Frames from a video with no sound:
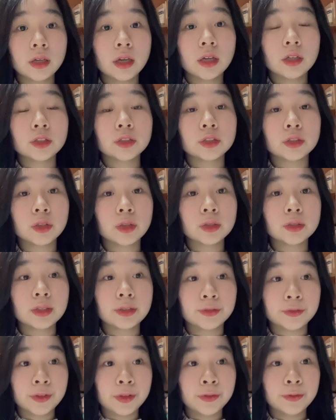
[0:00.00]
So the
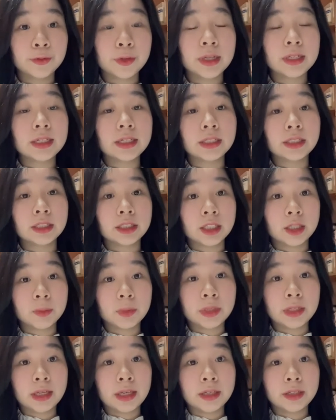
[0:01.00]
fifth one is
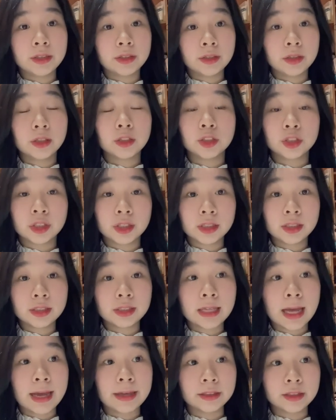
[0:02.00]
terminations
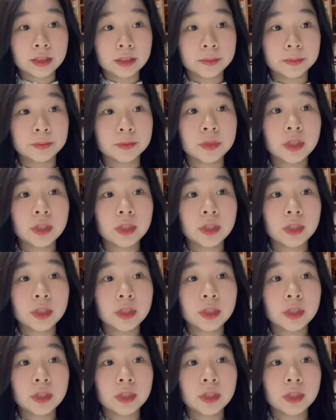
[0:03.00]
item.